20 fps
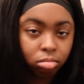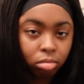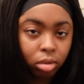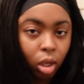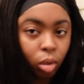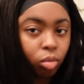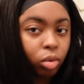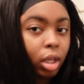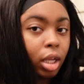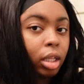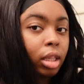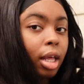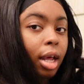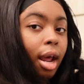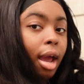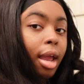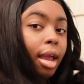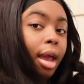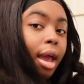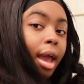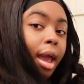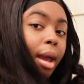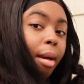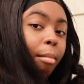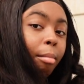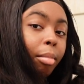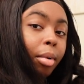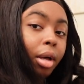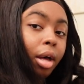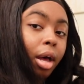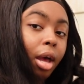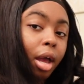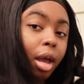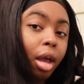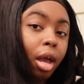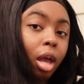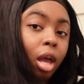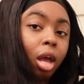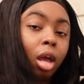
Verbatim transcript: don't think that i am but